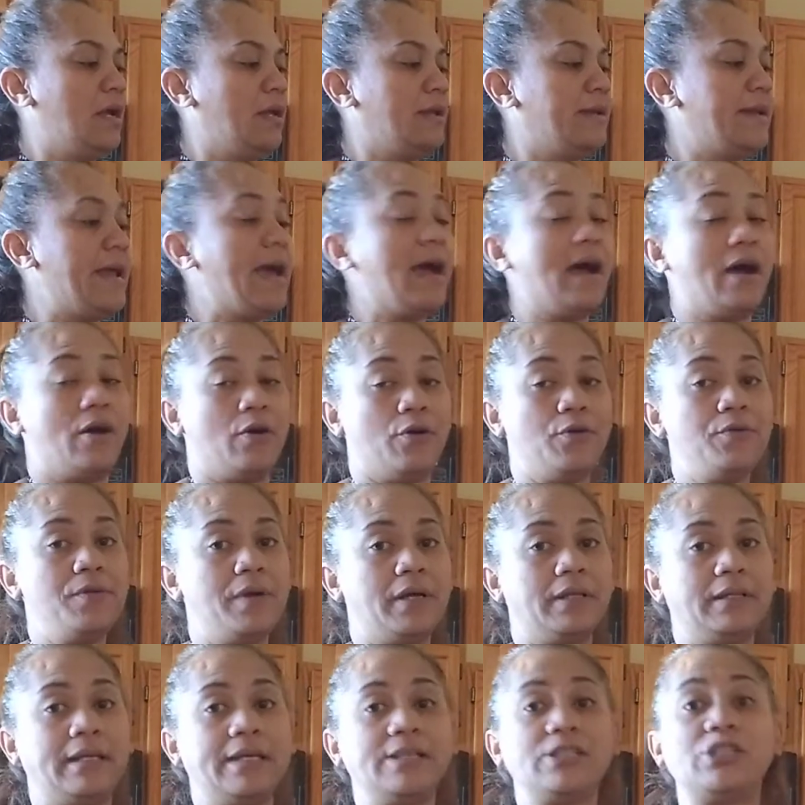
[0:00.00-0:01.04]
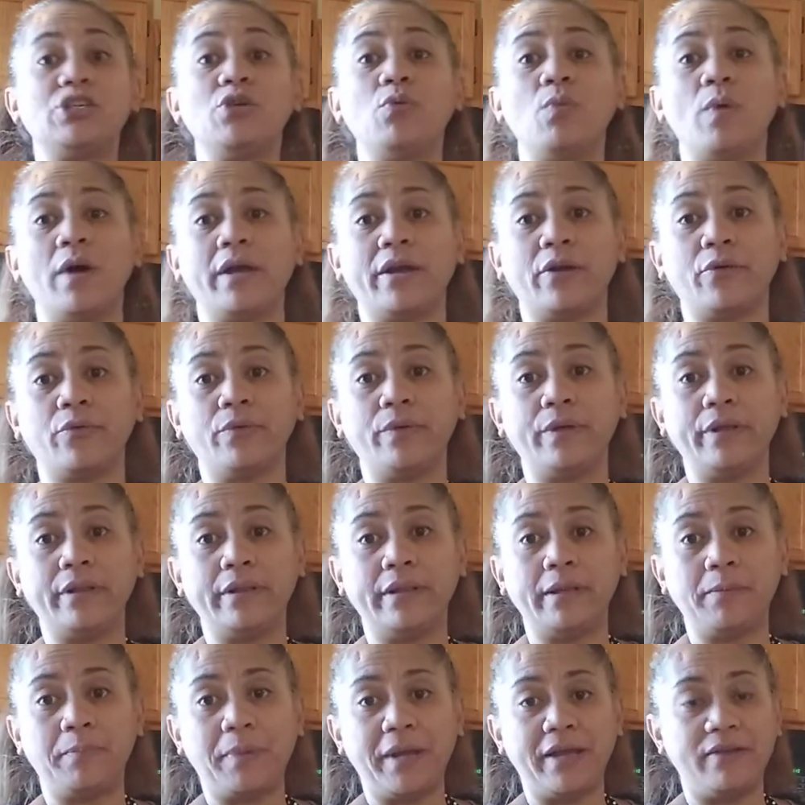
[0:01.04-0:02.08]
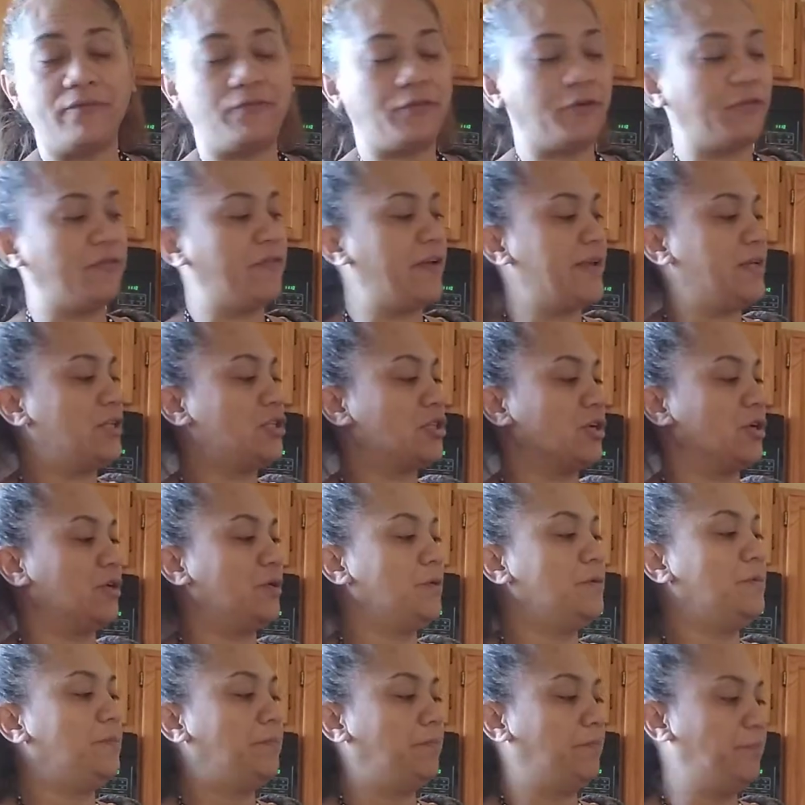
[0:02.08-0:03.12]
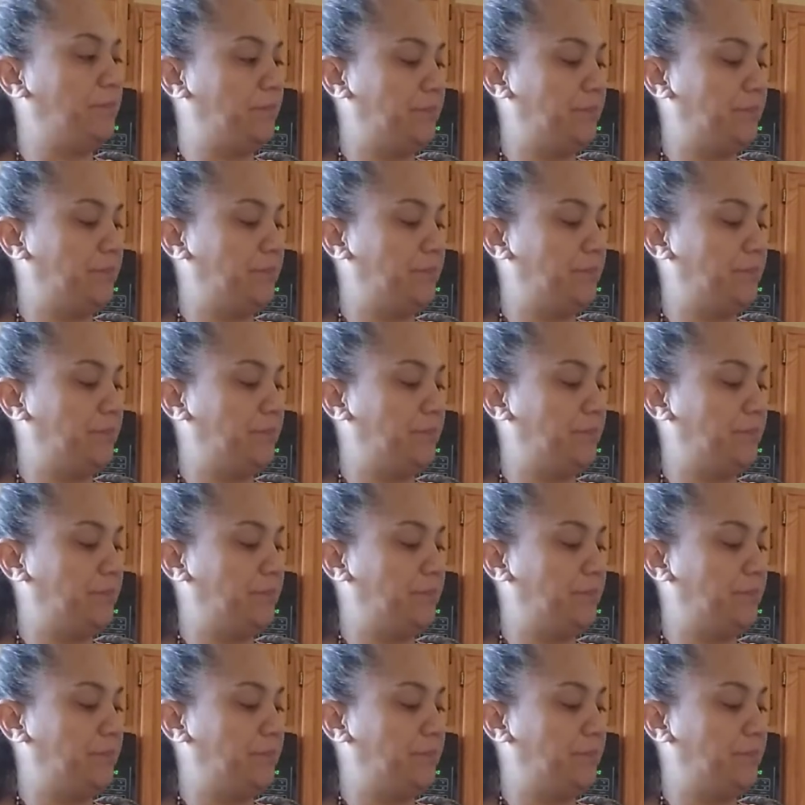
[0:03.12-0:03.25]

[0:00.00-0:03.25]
Now, unless you want a really painful facial,